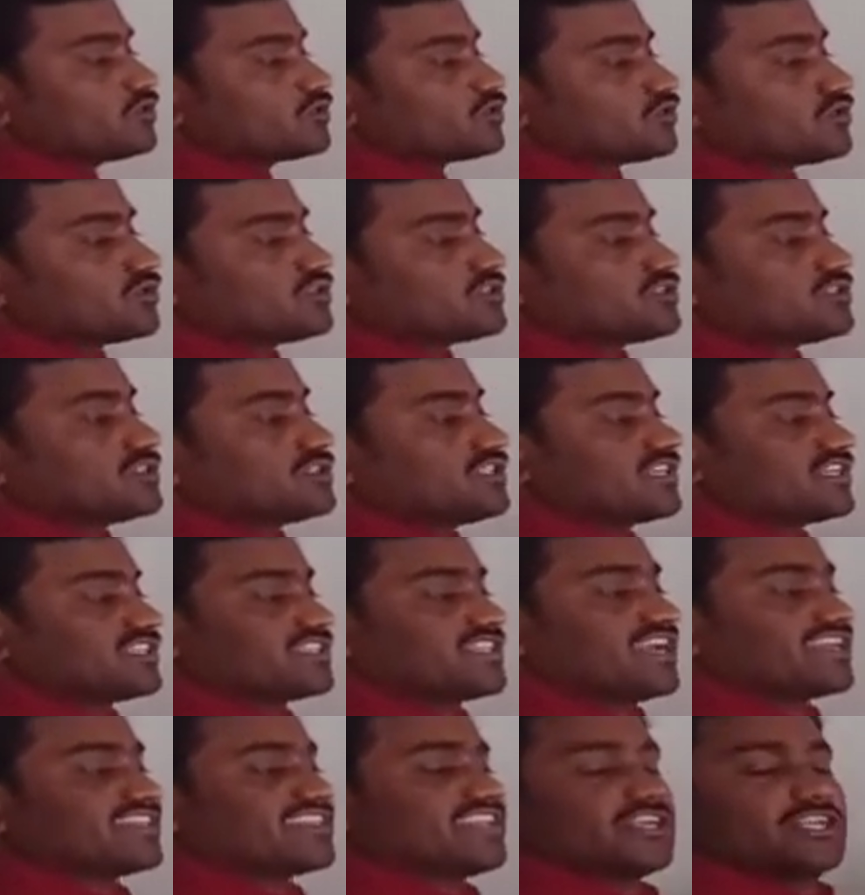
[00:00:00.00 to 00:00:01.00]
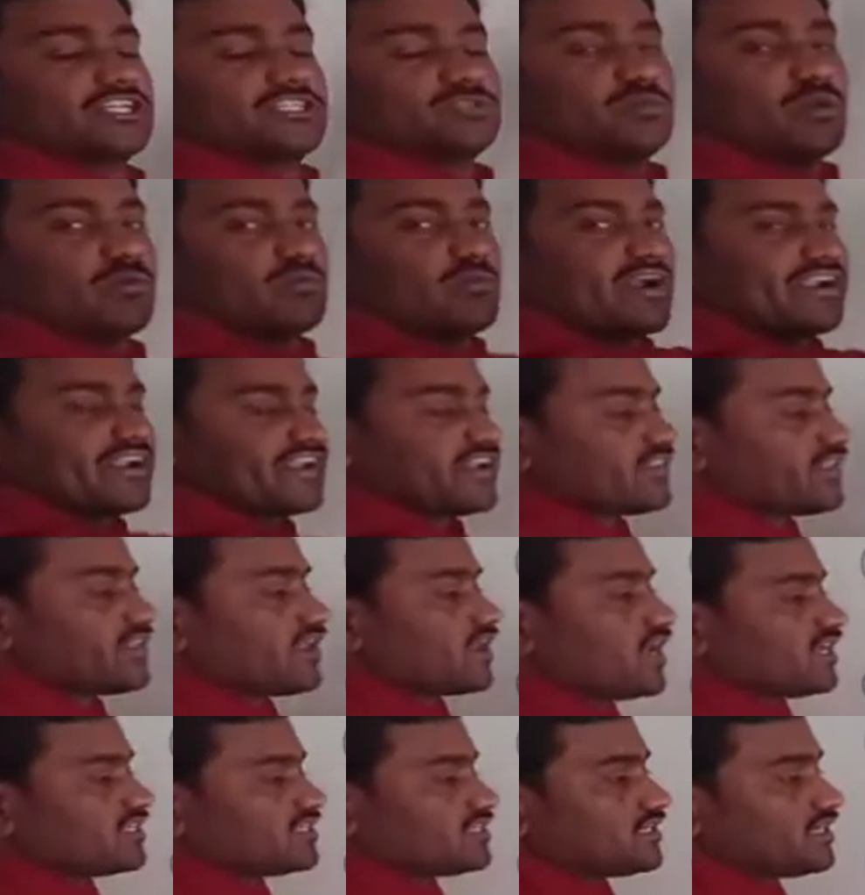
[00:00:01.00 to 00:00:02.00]
So think that the decimal point is the
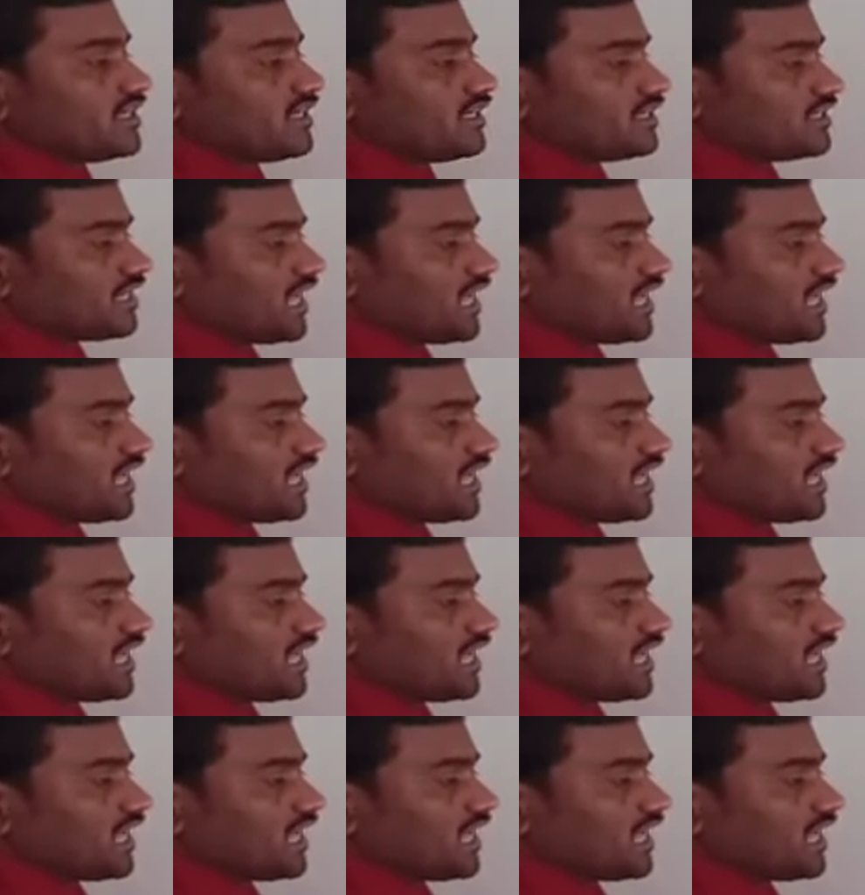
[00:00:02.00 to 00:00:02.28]
last.